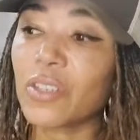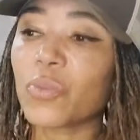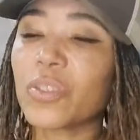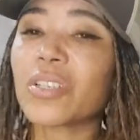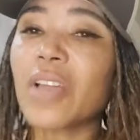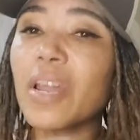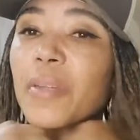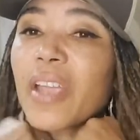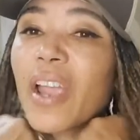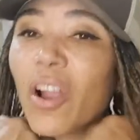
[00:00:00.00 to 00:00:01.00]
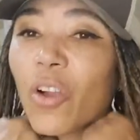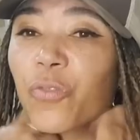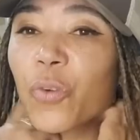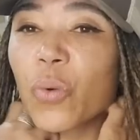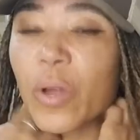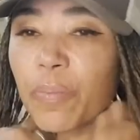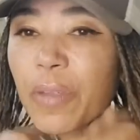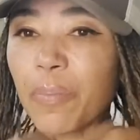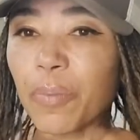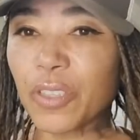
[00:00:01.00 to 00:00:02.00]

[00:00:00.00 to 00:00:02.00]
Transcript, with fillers: We just got to be careful what people